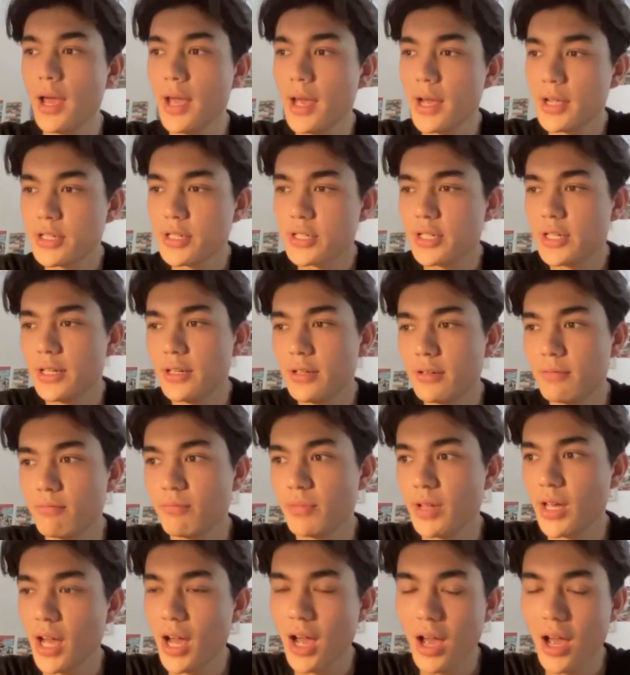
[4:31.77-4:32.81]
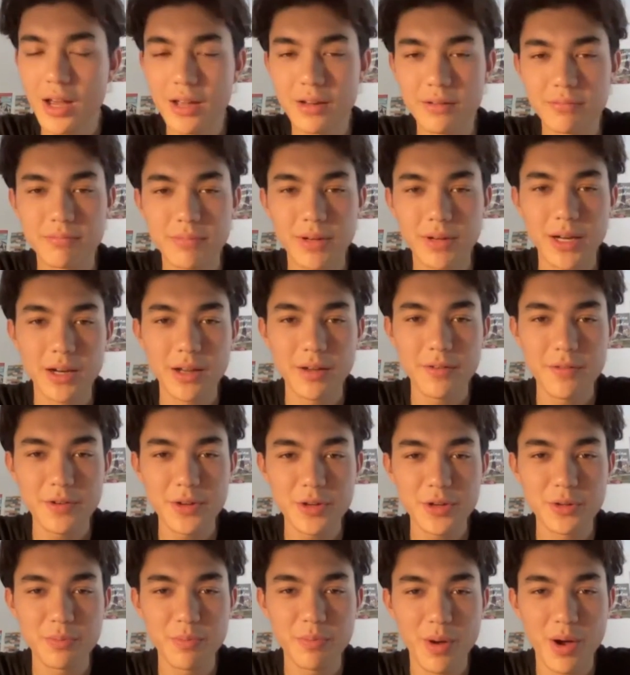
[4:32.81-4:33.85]
actually, yeah, I love a
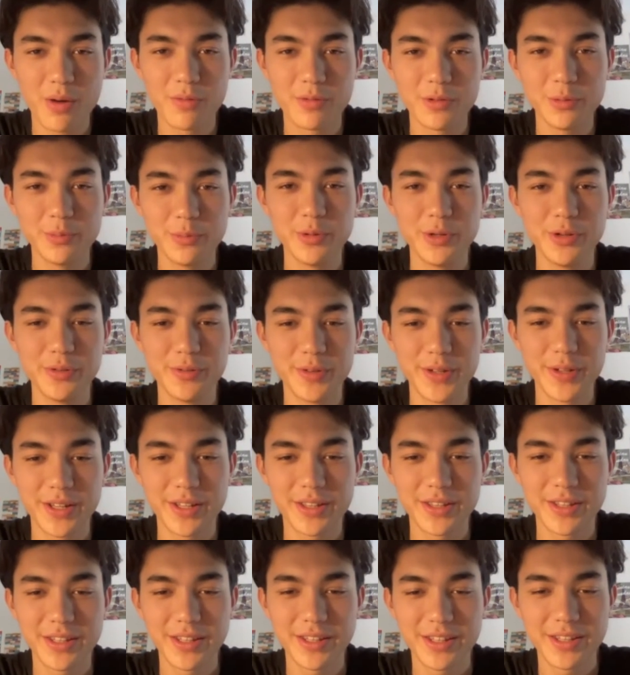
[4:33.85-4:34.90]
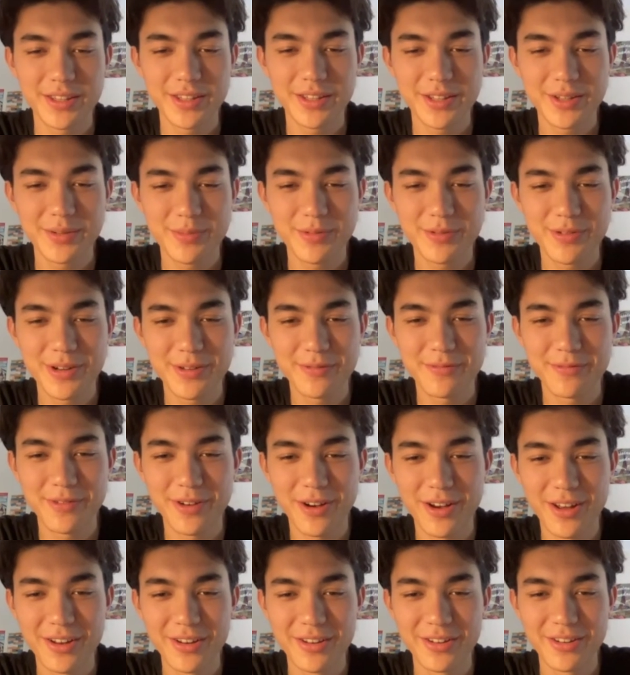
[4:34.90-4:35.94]
good Marvel movie. I think it can be really
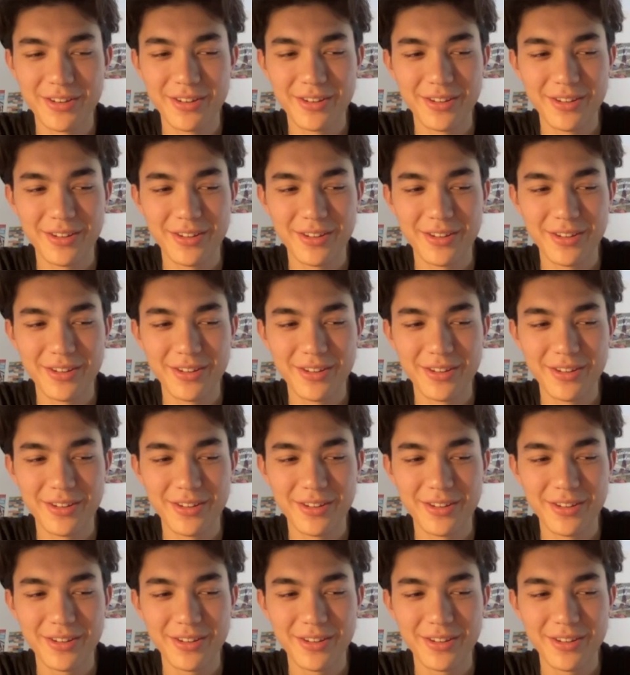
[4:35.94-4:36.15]
fun.